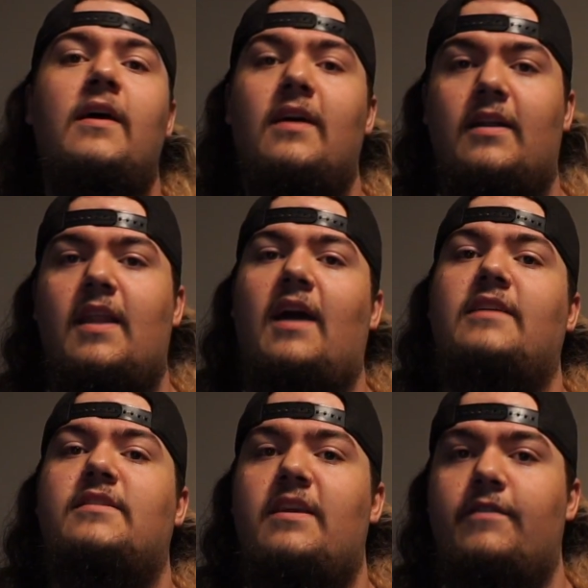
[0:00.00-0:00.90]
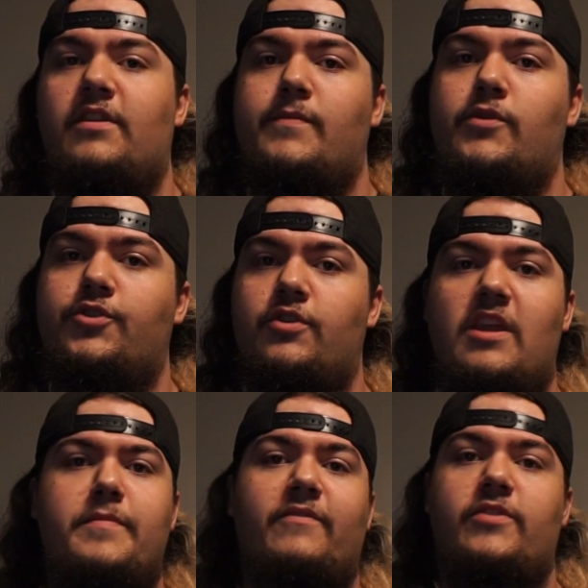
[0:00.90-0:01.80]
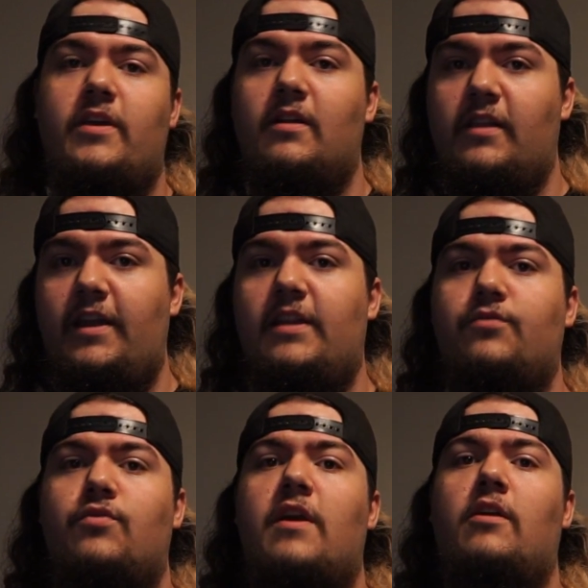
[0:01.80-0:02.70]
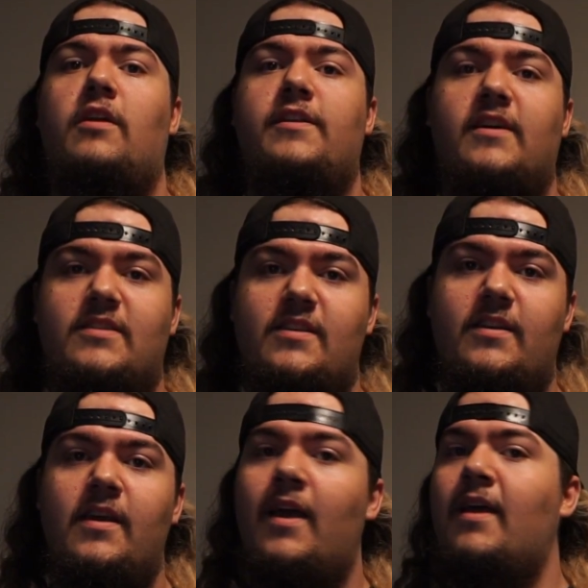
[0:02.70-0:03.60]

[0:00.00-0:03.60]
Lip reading: a nice even temperature, keep everything clean and regularly dusted,